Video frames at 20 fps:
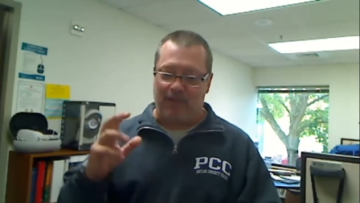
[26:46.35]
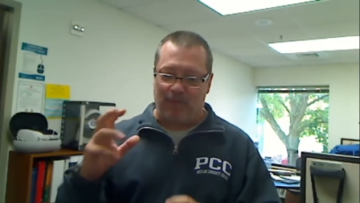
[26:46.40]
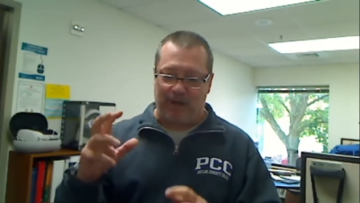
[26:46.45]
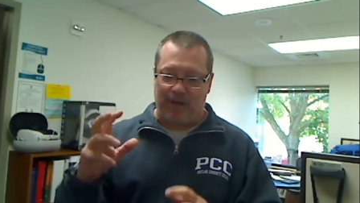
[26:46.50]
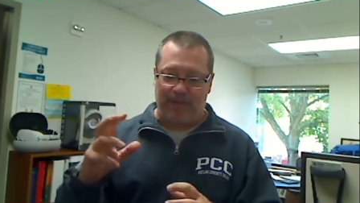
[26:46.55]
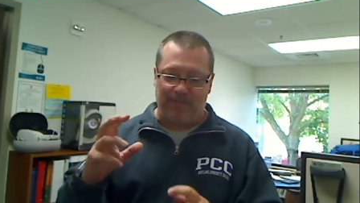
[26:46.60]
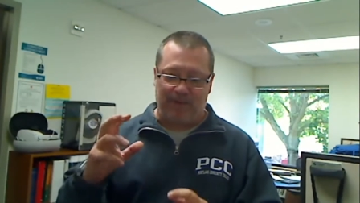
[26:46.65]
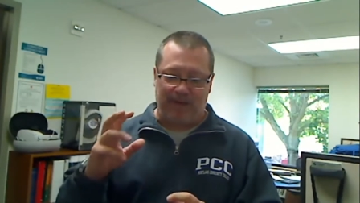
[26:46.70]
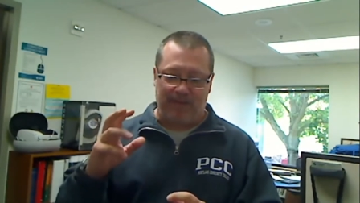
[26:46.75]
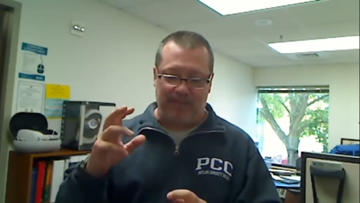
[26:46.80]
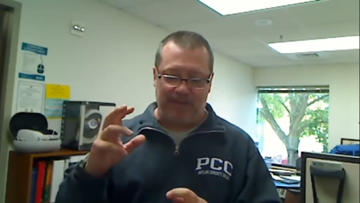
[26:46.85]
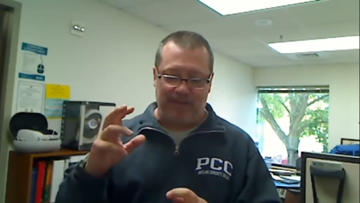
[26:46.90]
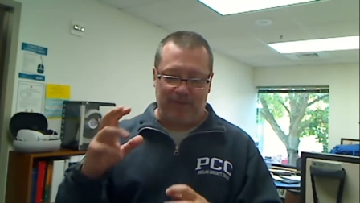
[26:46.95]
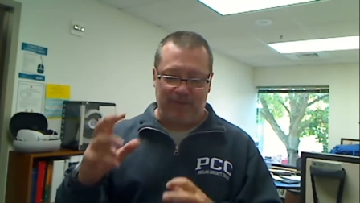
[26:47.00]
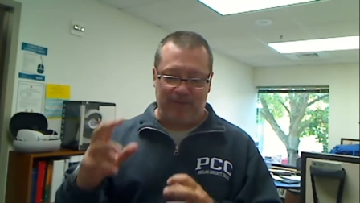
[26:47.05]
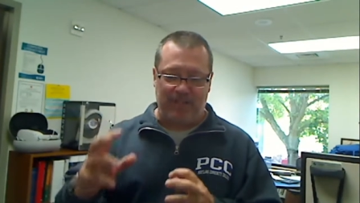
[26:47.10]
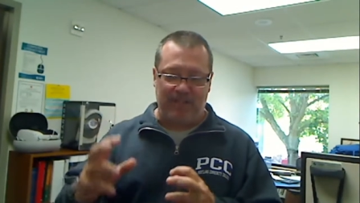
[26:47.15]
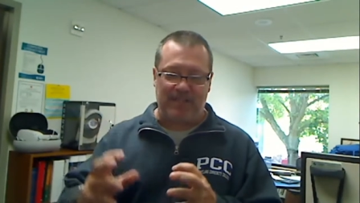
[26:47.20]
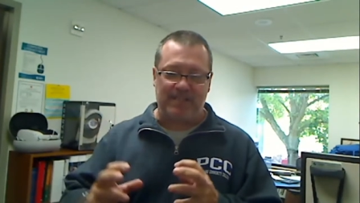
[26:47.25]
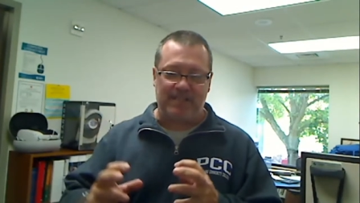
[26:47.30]
I'm
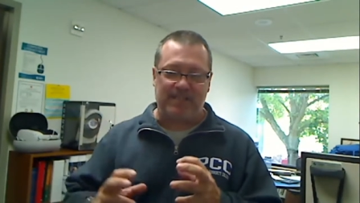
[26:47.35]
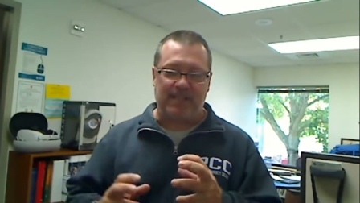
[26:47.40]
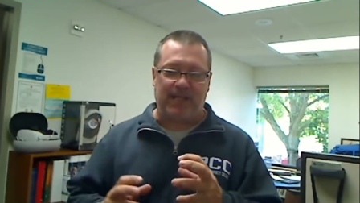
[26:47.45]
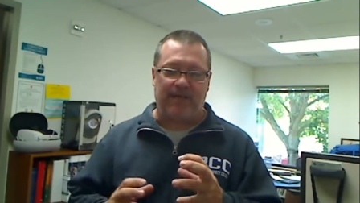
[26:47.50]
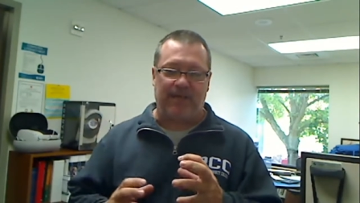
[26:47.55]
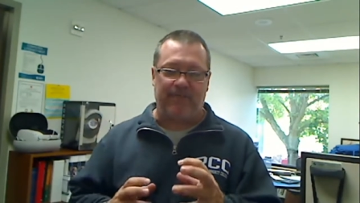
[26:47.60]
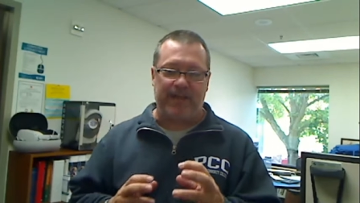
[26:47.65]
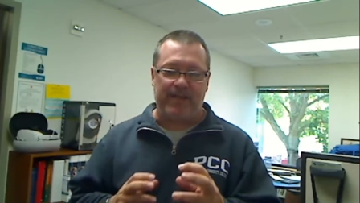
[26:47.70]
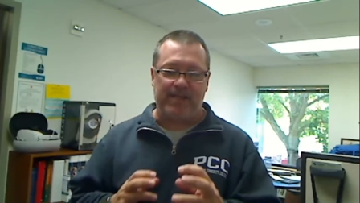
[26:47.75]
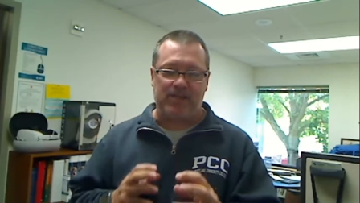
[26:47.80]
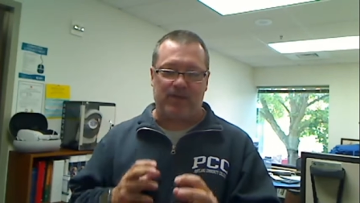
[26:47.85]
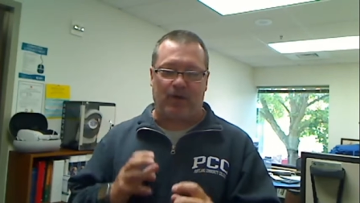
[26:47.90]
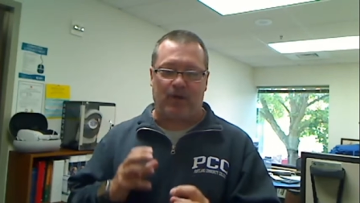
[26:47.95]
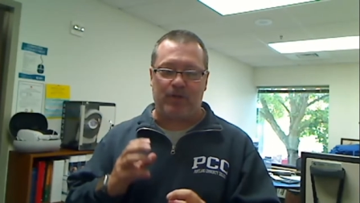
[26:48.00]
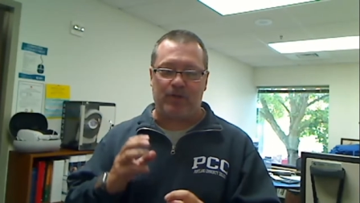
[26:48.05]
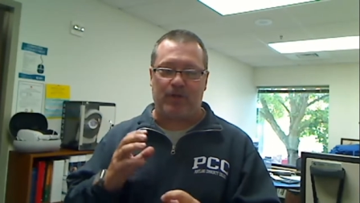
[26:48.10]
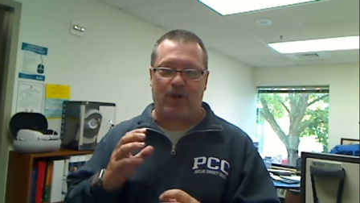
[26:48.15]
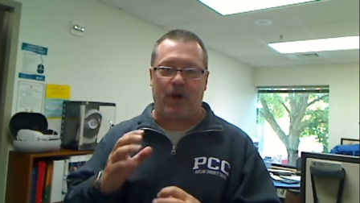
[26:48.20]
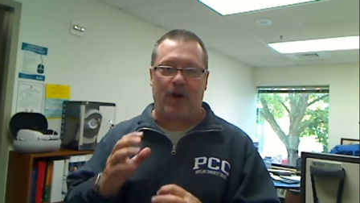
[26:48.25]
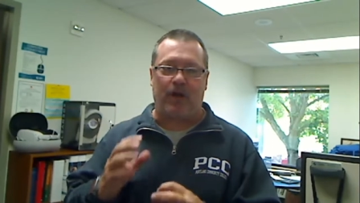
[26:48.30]
interested to see if they
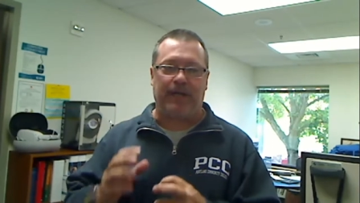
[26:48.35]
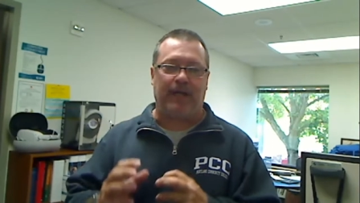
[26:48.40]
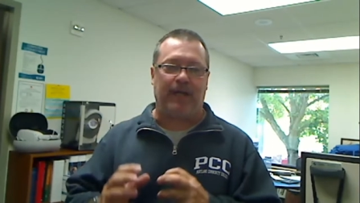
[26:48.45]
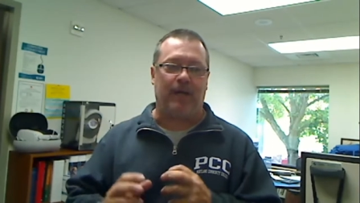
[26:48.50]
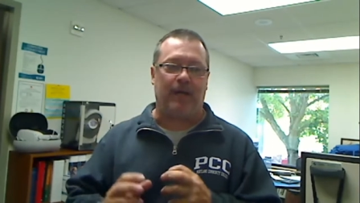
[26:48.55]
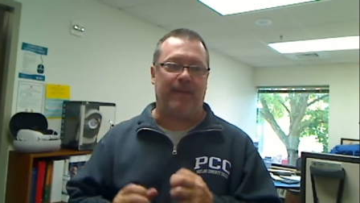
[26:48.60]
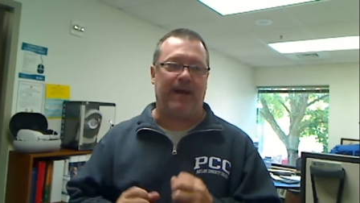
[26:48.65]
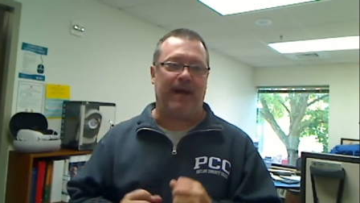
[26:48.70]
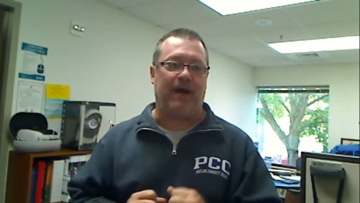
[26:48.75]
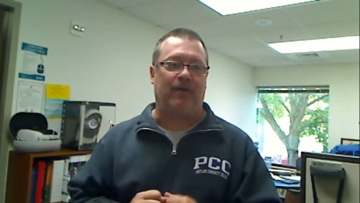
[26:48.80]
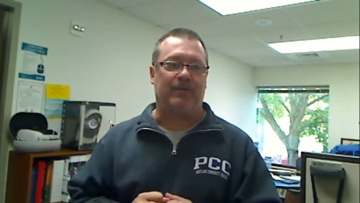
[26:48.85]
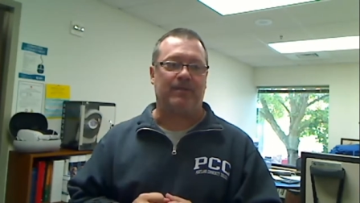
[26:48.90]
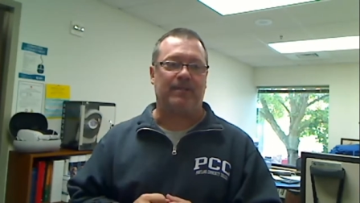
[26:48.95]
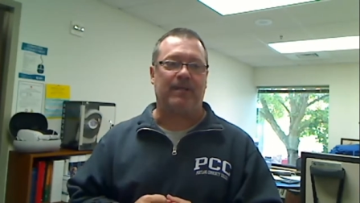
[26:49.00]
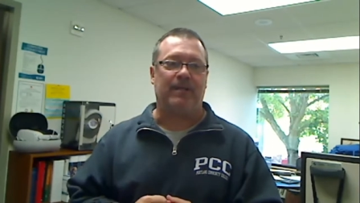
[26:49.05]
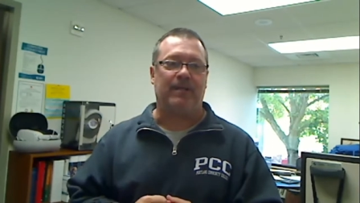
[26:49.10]
start talking about